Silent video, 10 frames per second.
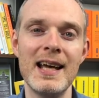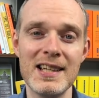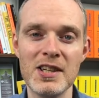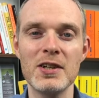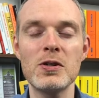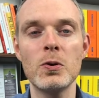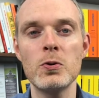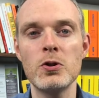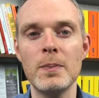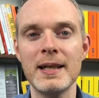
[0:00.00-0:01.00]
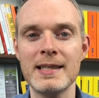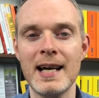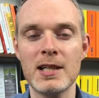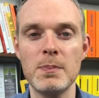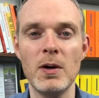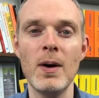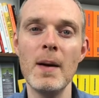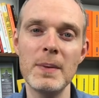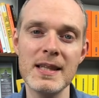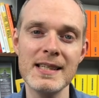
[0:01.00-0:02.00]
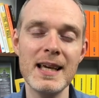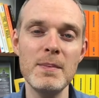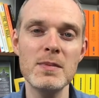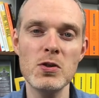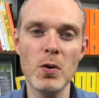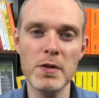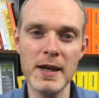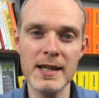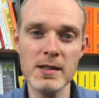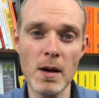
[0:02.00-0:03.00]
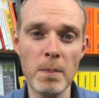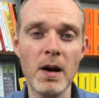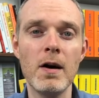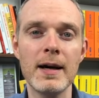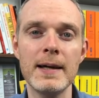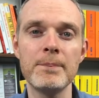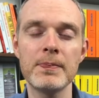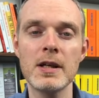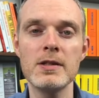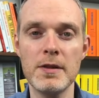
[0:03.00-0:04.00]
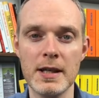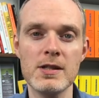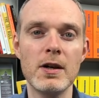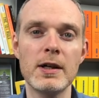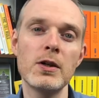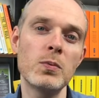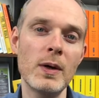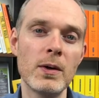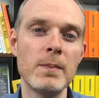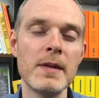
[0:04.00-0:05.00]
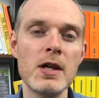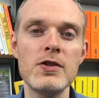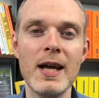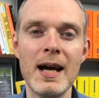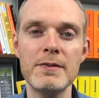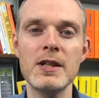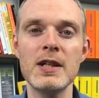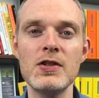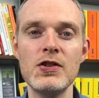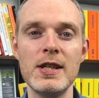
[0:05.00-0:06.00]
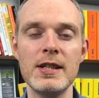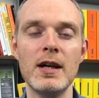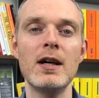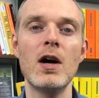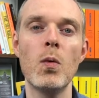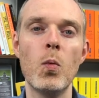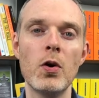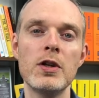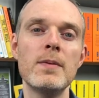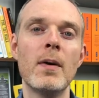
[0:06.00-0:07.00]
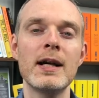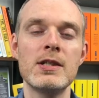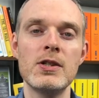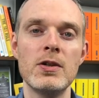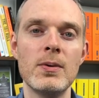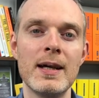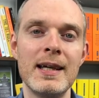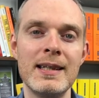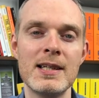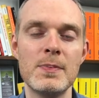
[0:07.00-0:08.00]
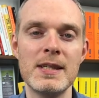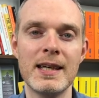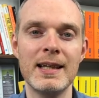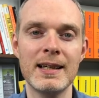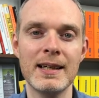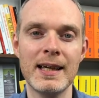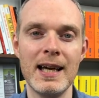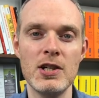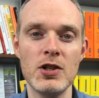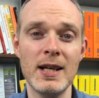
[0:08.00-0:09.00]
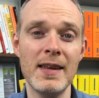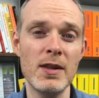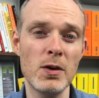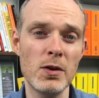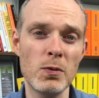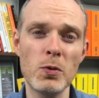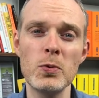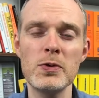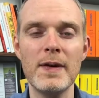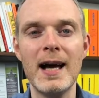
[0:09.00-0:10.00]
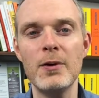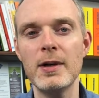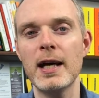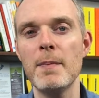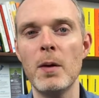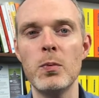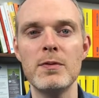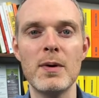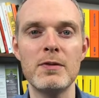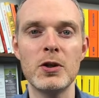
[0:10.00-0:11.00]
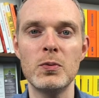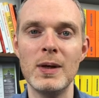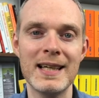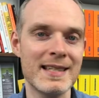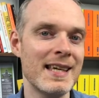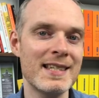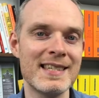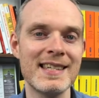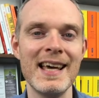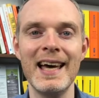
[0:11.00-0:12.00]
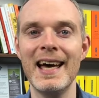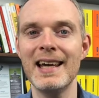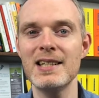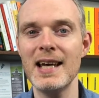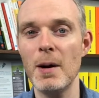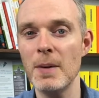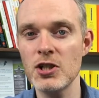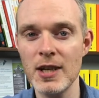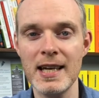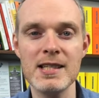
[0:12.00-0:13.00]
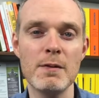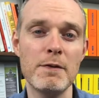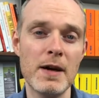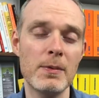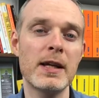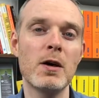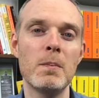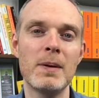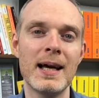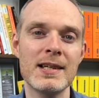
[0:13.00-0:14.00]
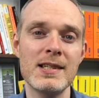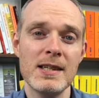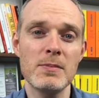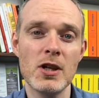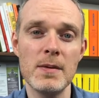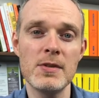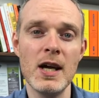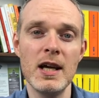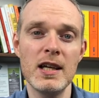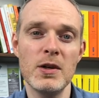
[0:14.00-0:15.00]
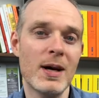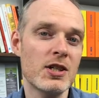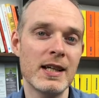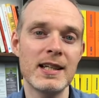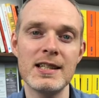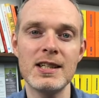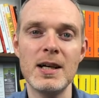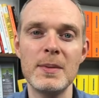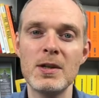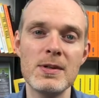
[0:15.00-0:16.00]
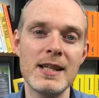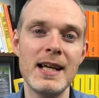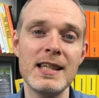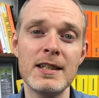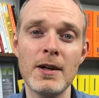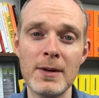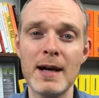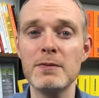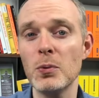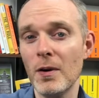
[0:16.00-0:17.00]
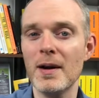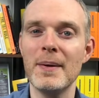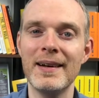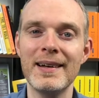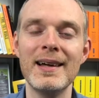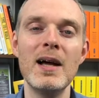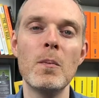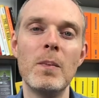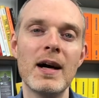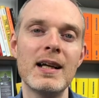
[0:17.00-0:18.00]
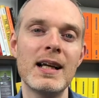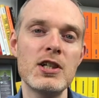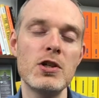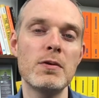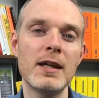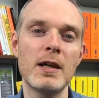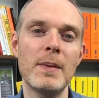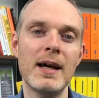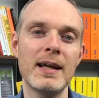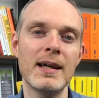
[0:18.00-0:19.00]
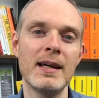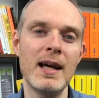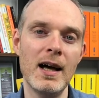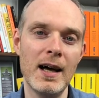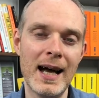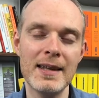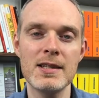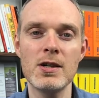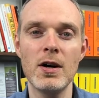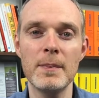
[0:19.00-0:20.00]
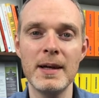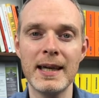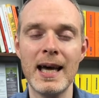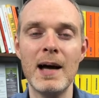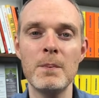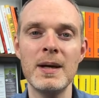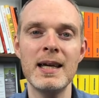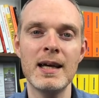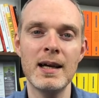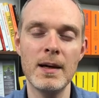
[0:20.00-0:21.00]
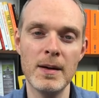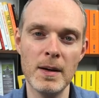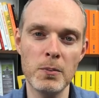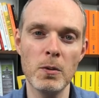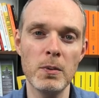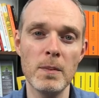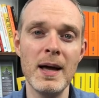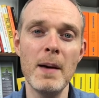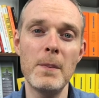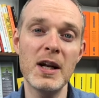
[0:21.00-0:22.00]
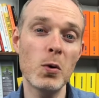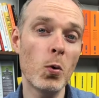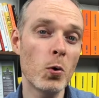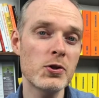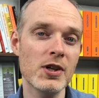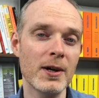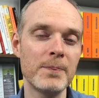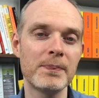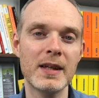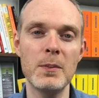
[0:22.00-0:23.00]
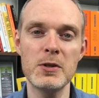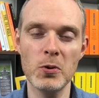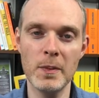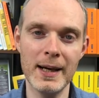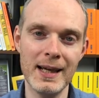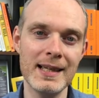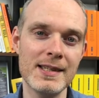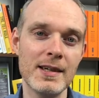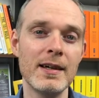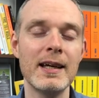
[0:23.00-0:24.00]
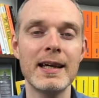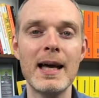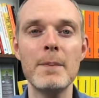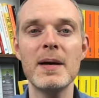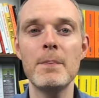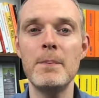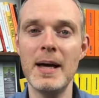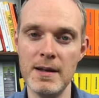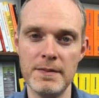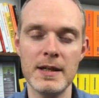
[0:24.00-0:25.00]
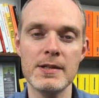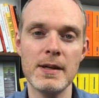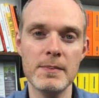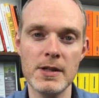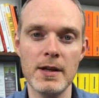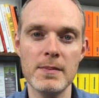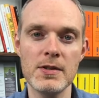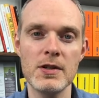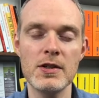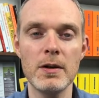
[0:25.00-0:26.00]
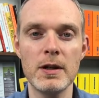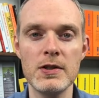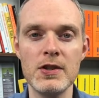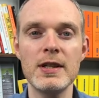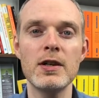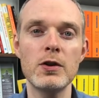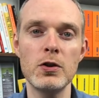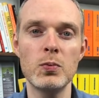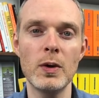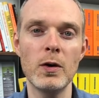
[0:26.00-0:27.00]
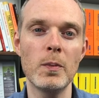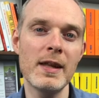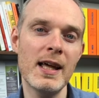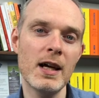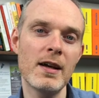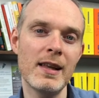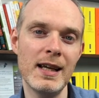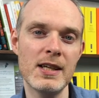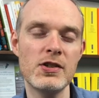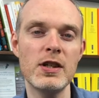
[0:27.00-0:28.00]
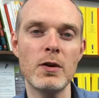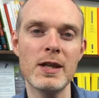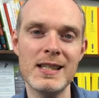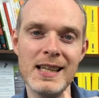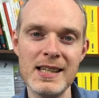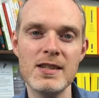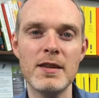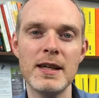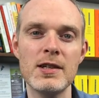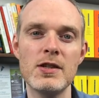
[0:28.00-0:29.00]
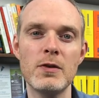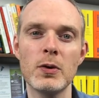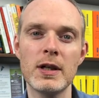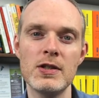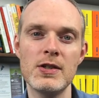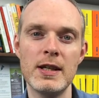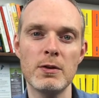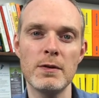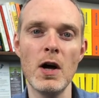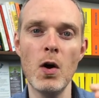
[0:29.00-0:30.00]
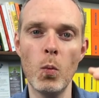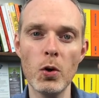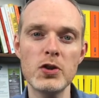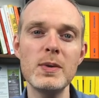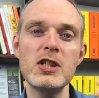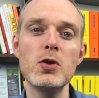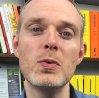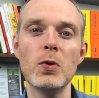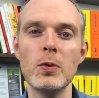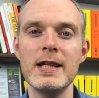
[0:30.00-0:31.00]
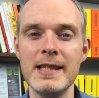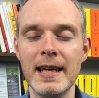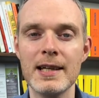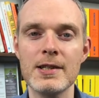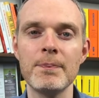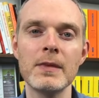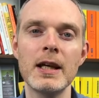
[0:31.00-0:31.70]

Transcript: And it's going to cause you a big tax bill. But the same sort of things apply to things like Goodwill. So you have to consider what you might do in this particular occasion. And the rules for how you come up with whether Goodwill exists and how much it is are very complex. And sometimes you actually can determine there isn't any and you don't have to worry about it. But unless you think about it at the time, it can be a problem. But it also, when we talk about it later, can be a benefit sometimes. So consider Goodwill. But they're kind of the list. So you've got this list of things you've got to consider of what do we do with all these things?